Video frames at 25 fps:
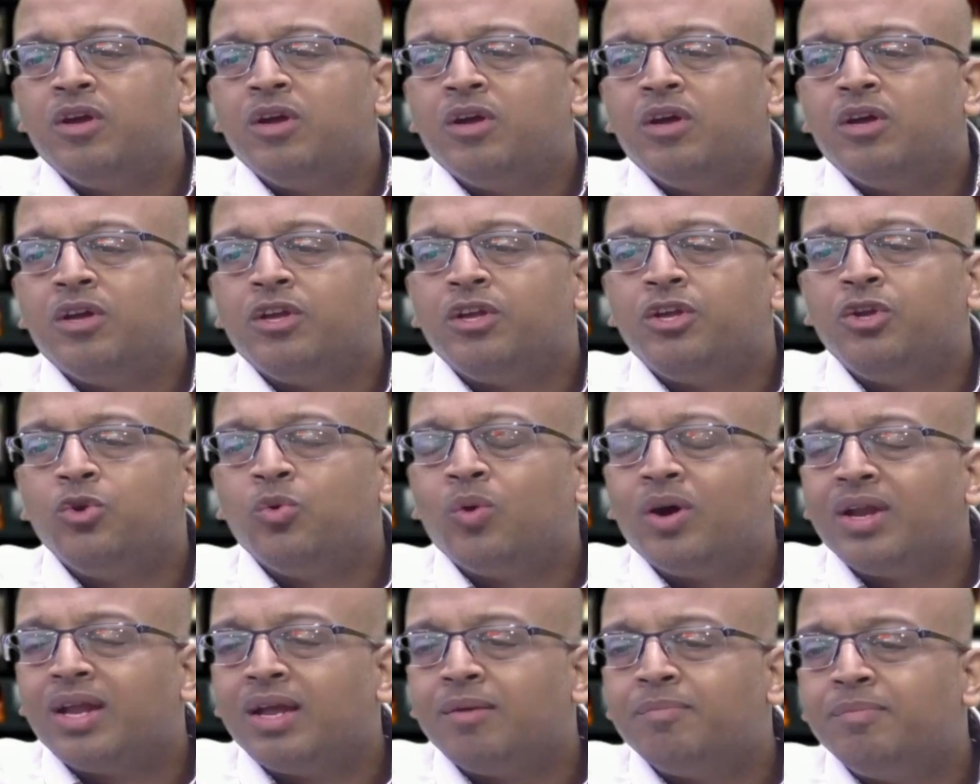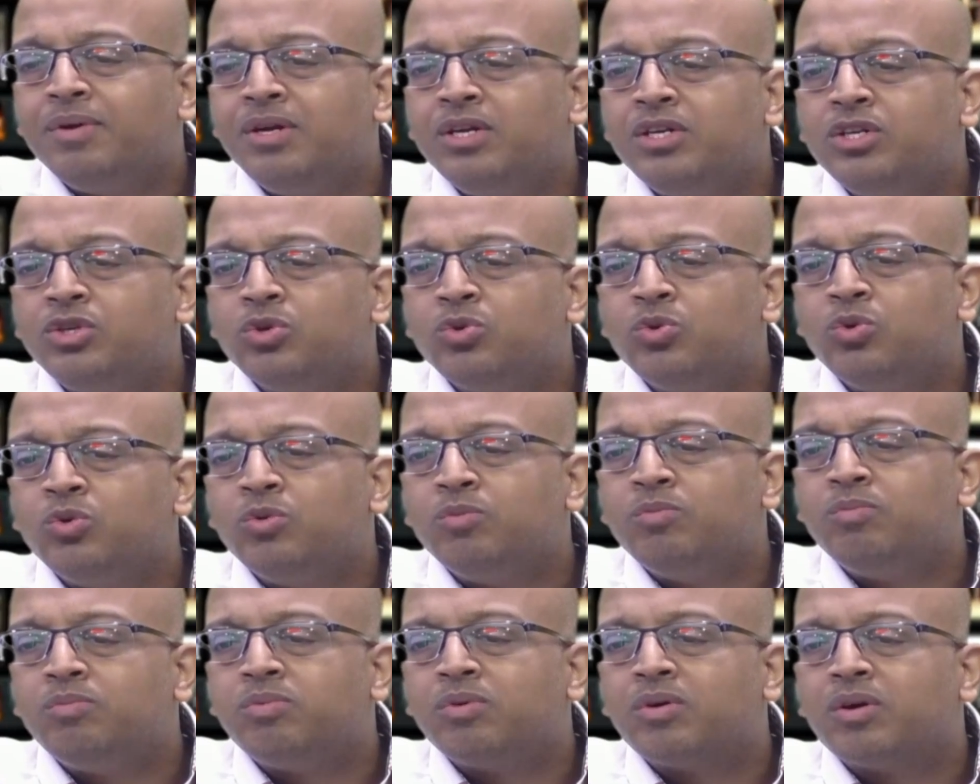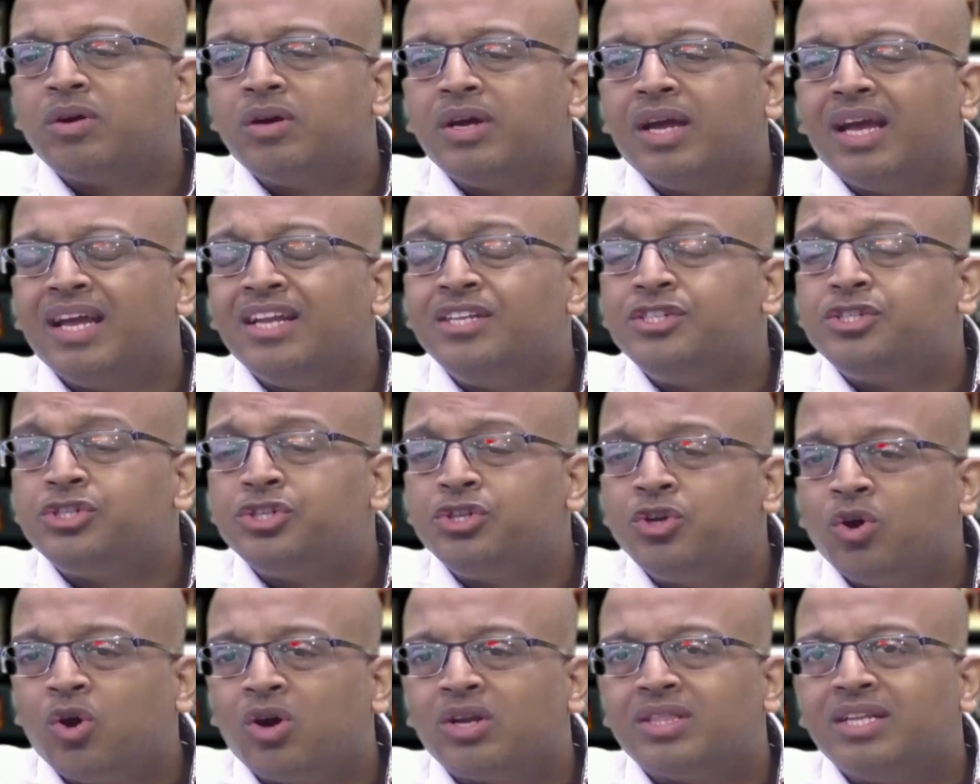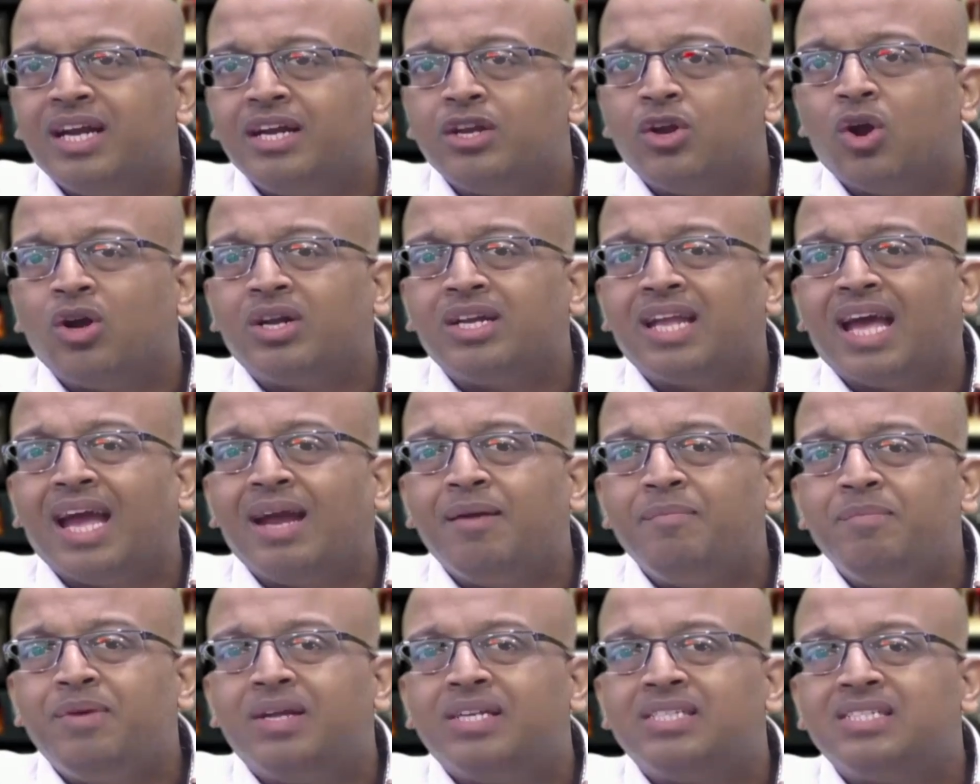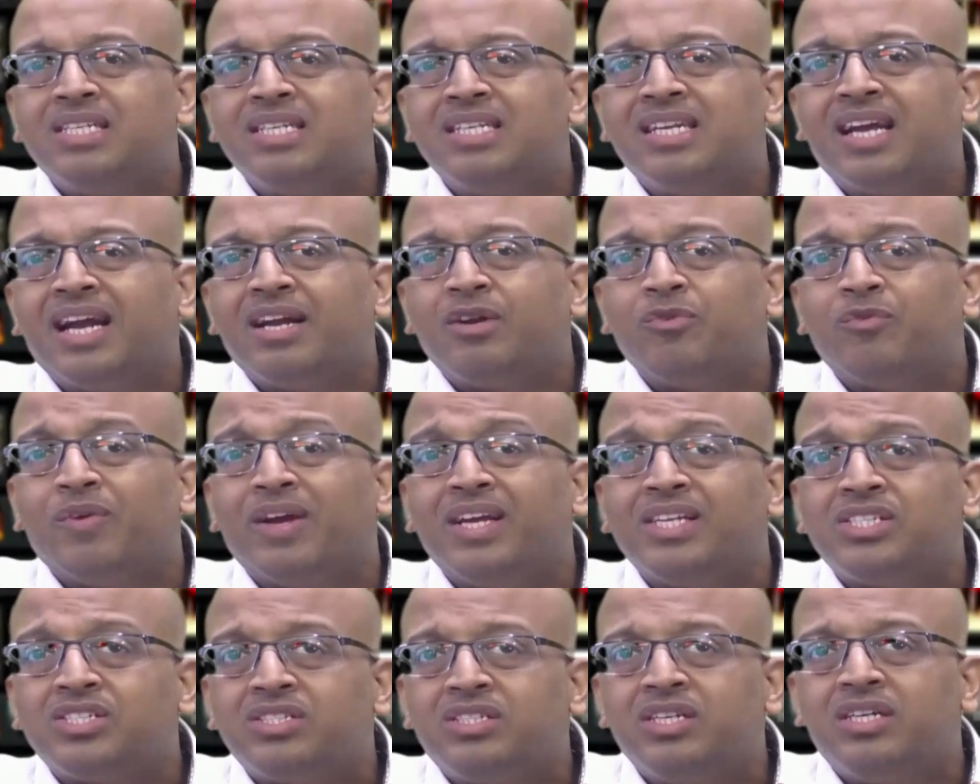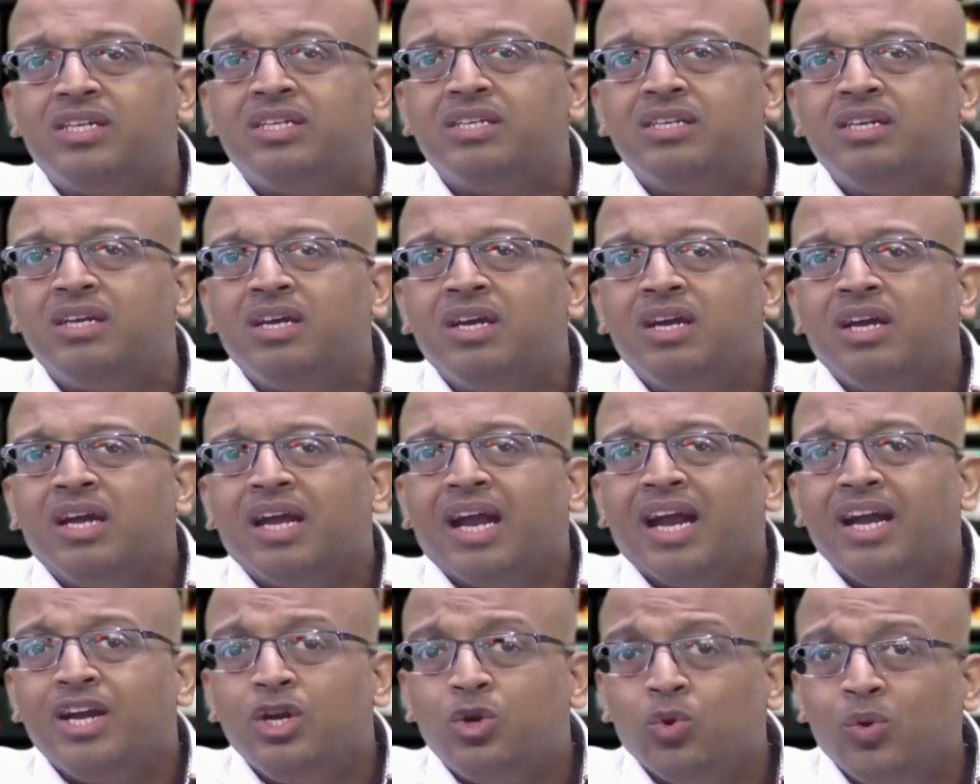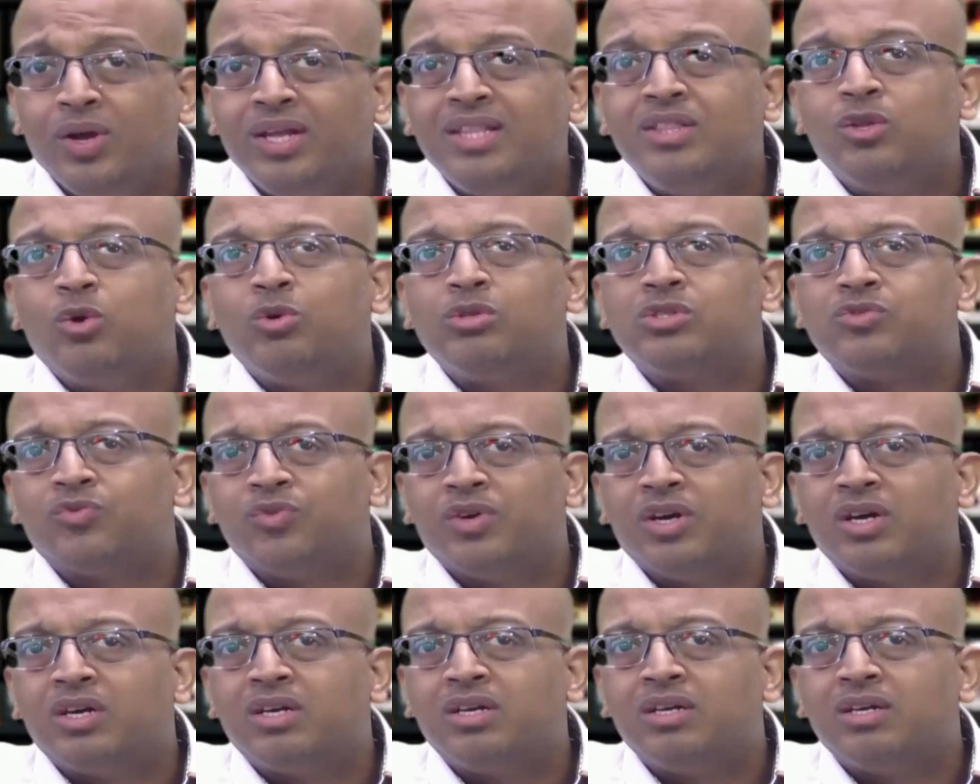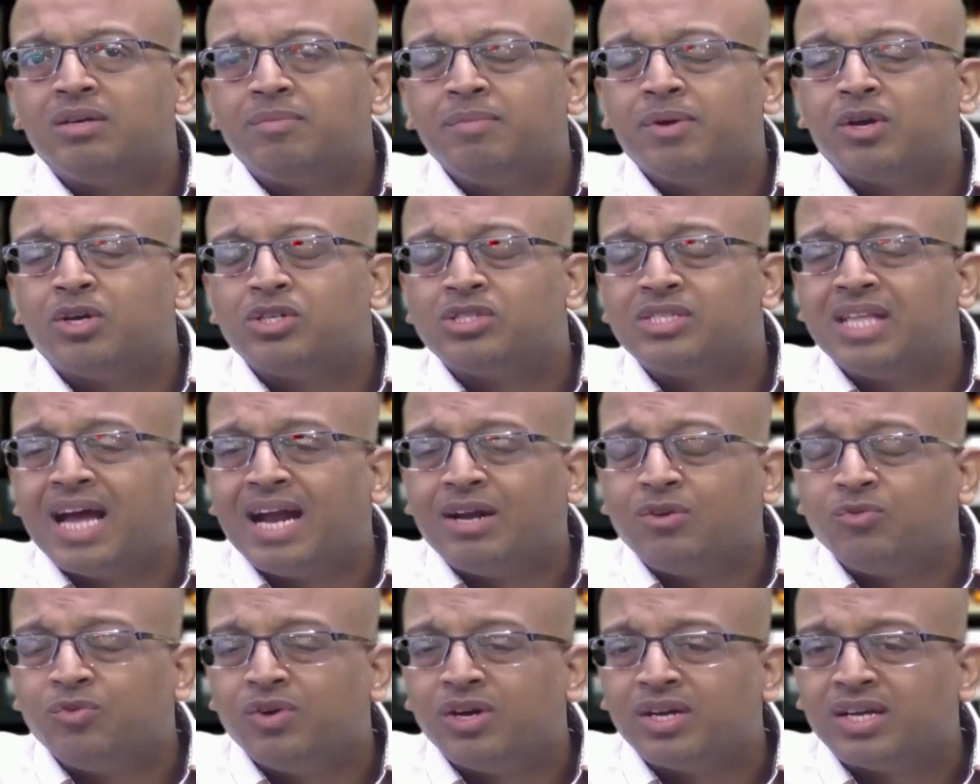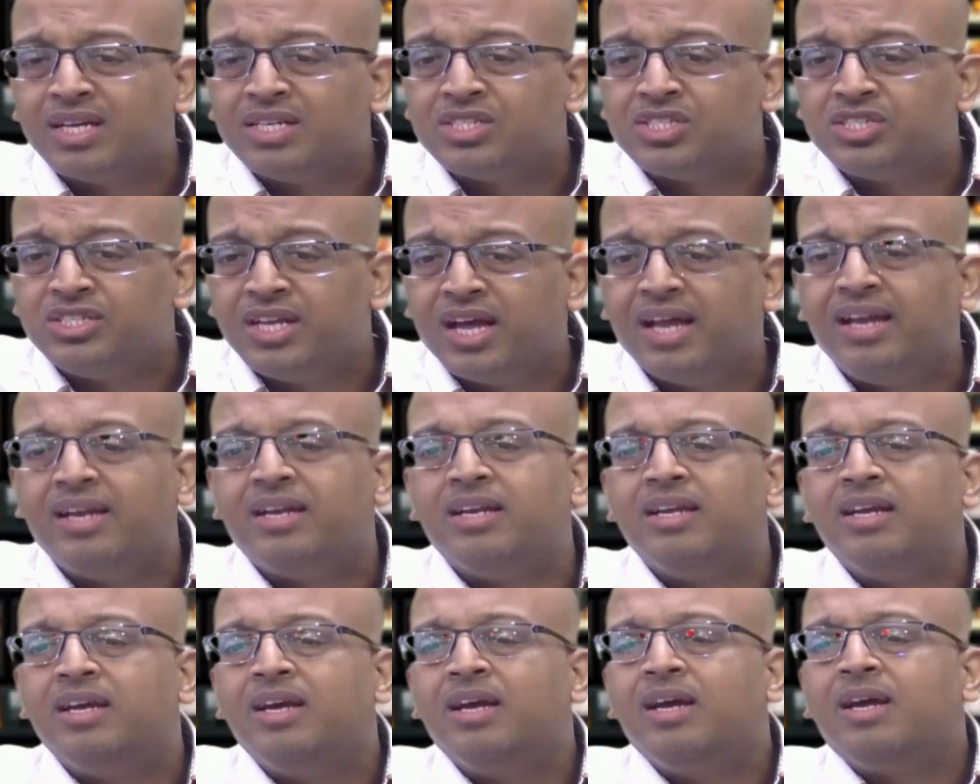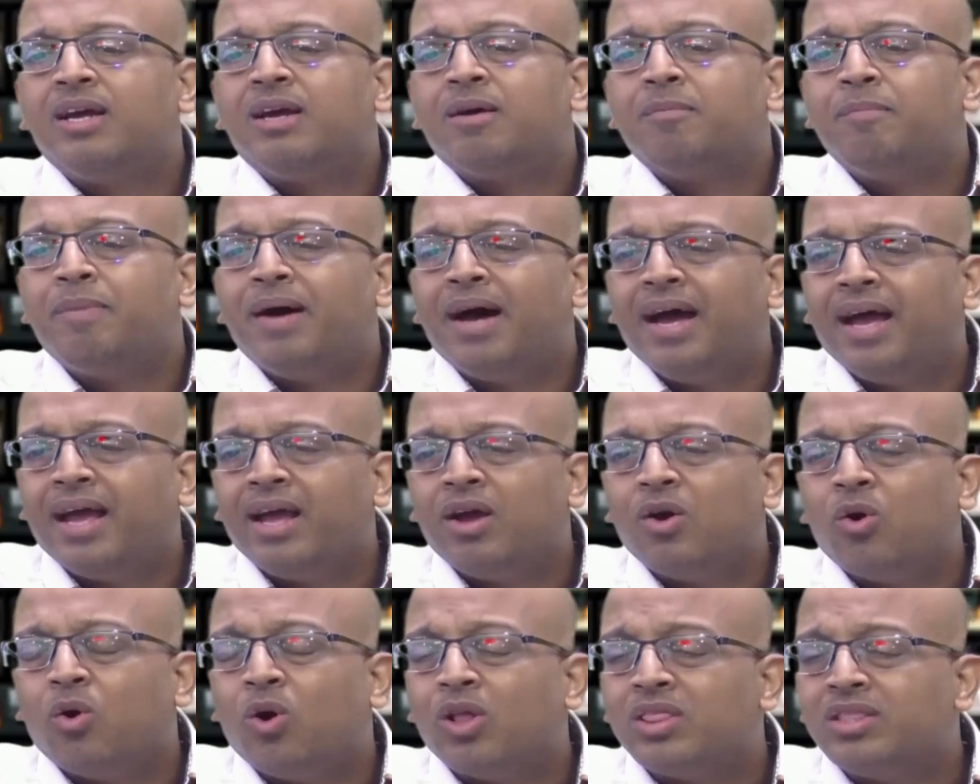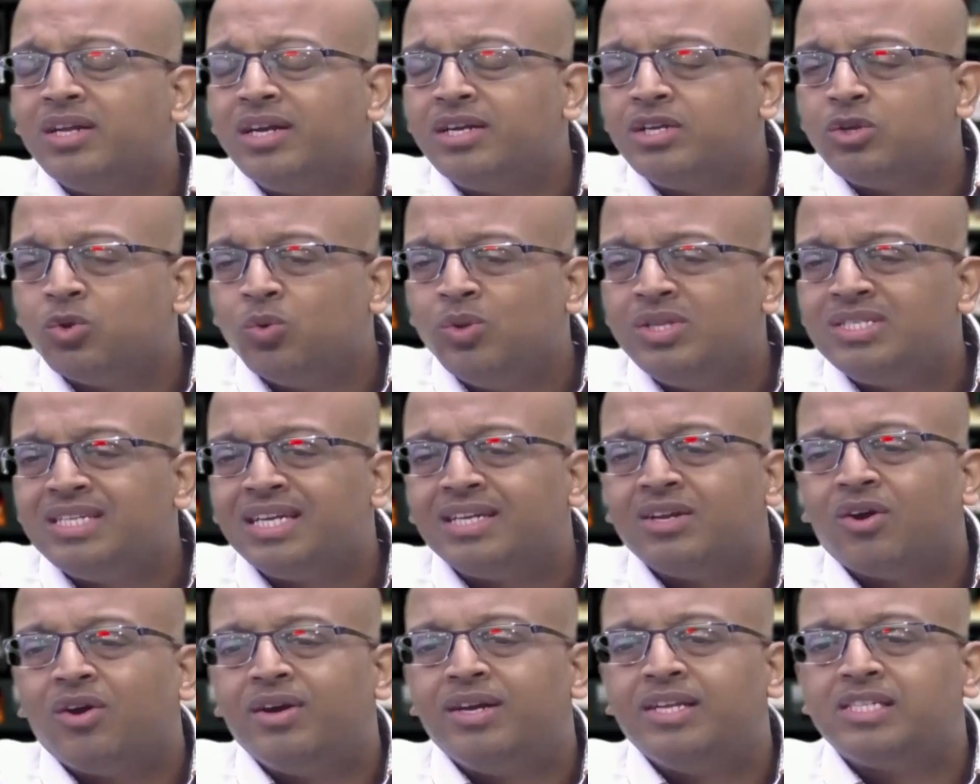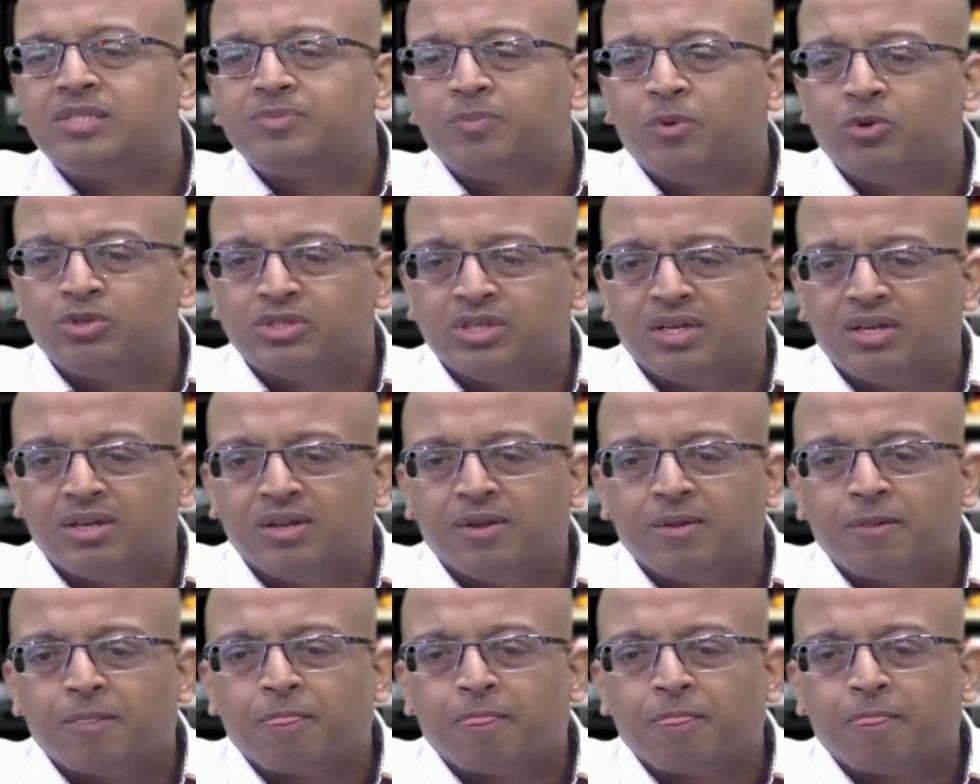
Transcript: you are able to ensure that your time doesn't get wasted in doing those work, because that work is done by all the tools at our disposal.